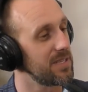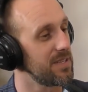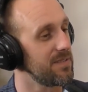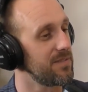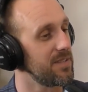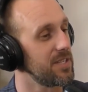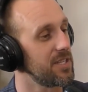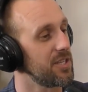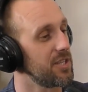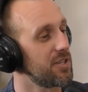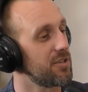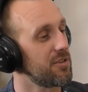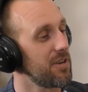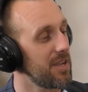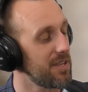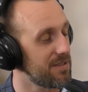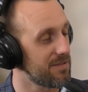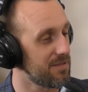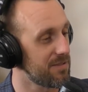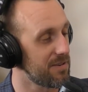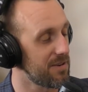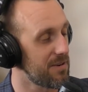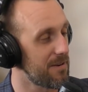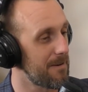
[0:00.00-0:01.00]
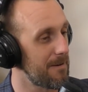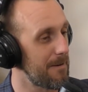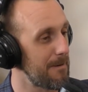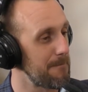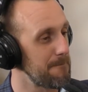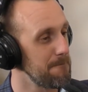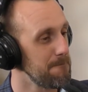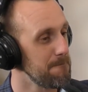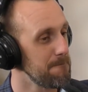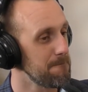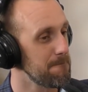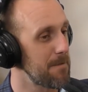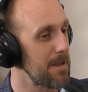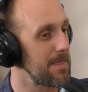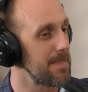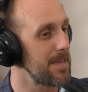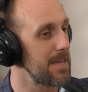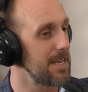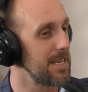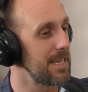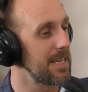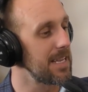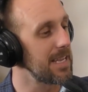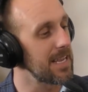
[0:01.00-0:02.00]
If this is transferred to her, and then
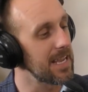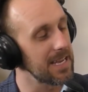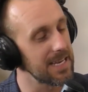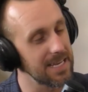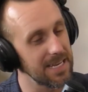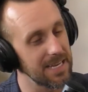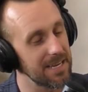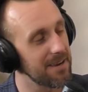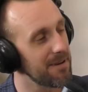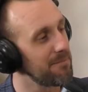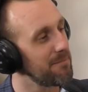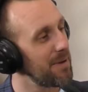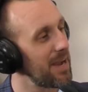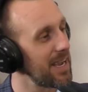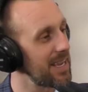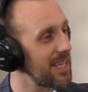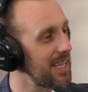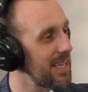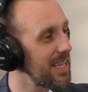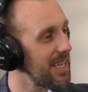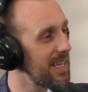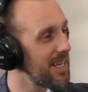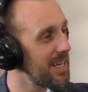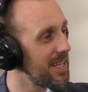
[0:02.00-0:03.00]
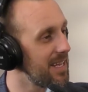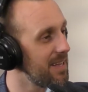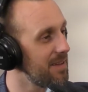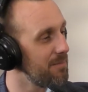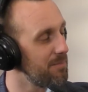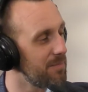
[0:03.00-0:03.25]
can he come back and get it?